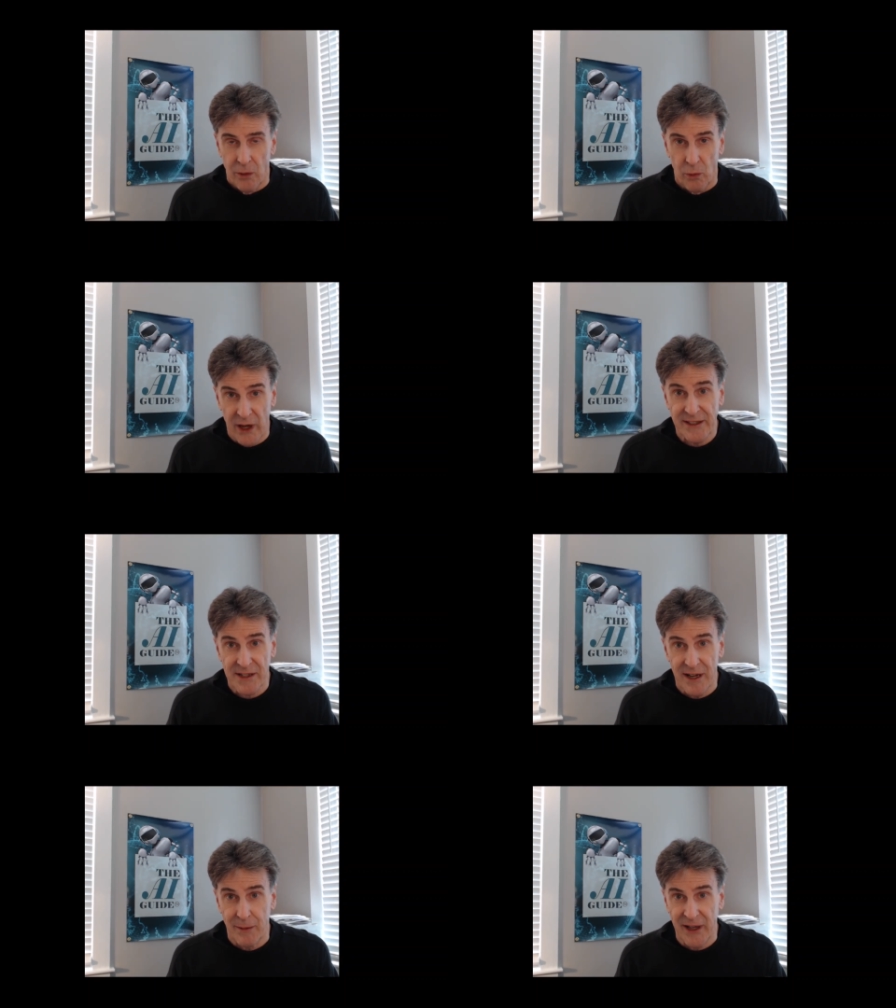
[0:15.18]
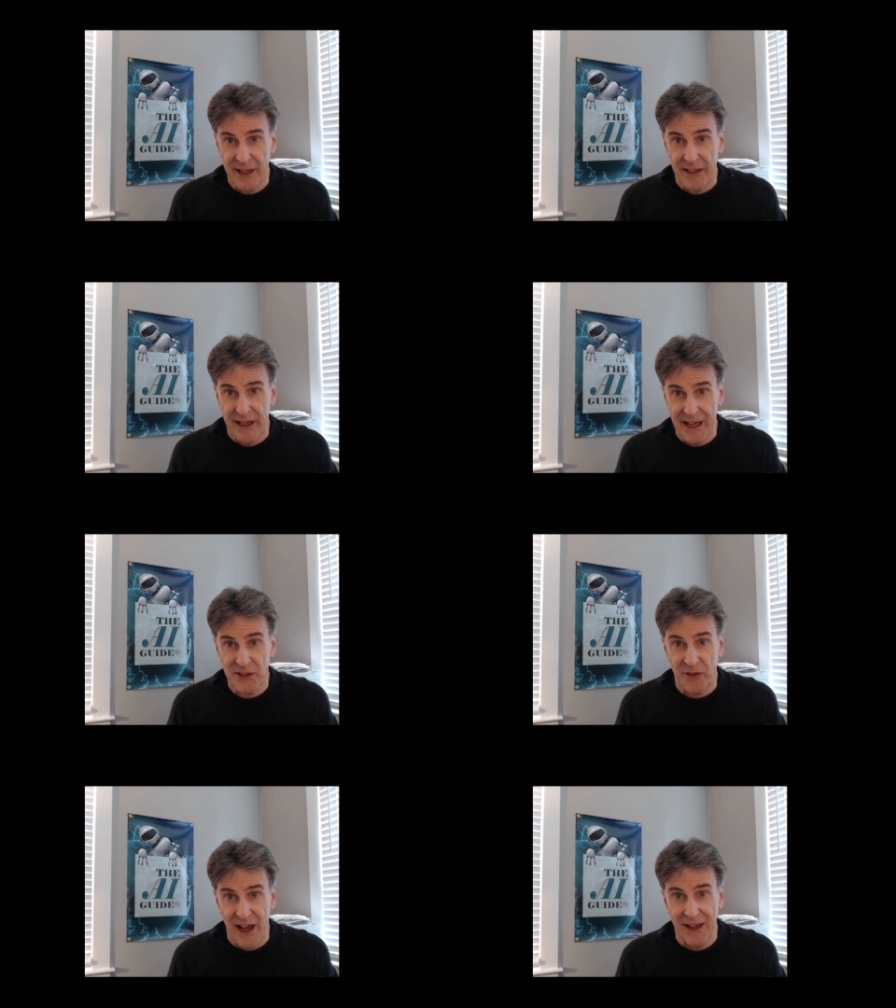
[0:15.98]
what's coming in the
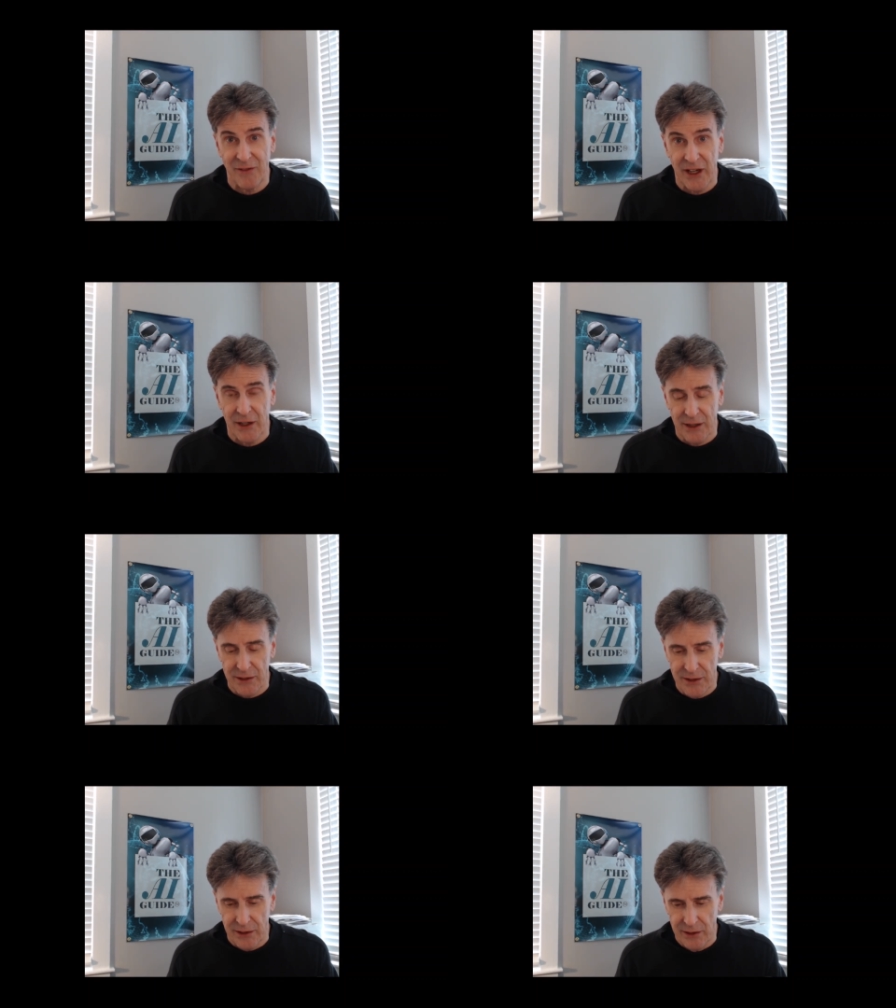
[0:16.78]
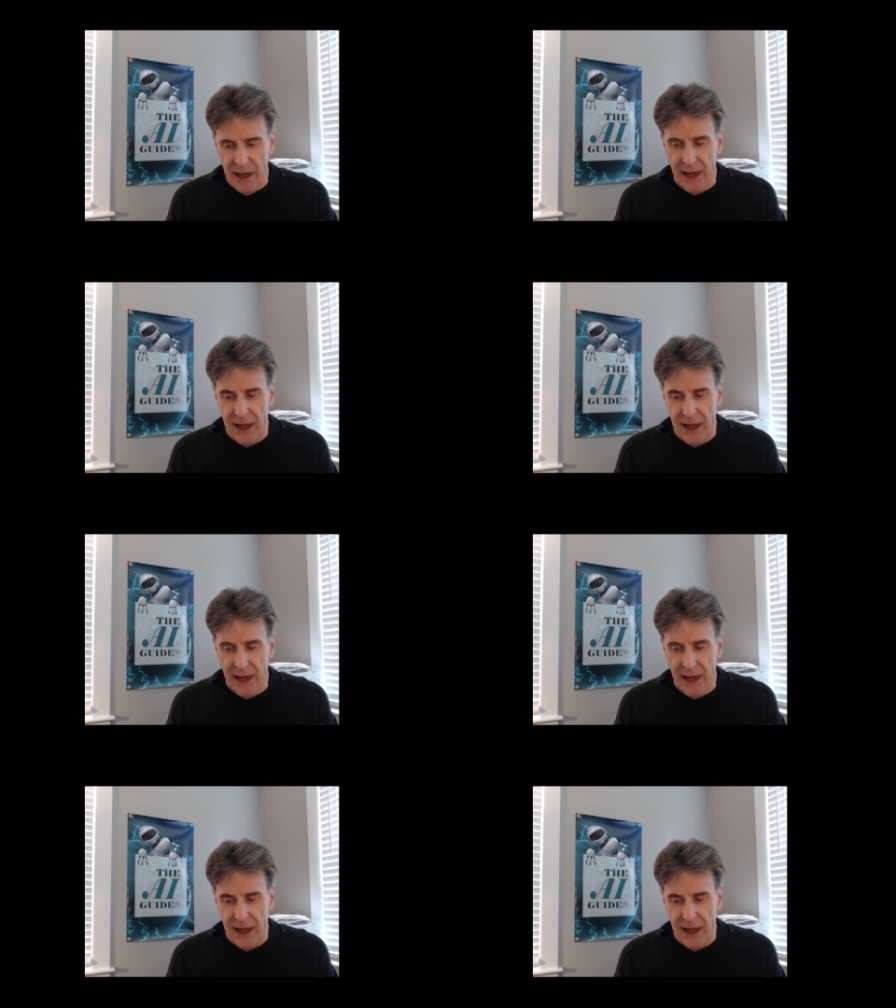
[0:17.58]
next five years,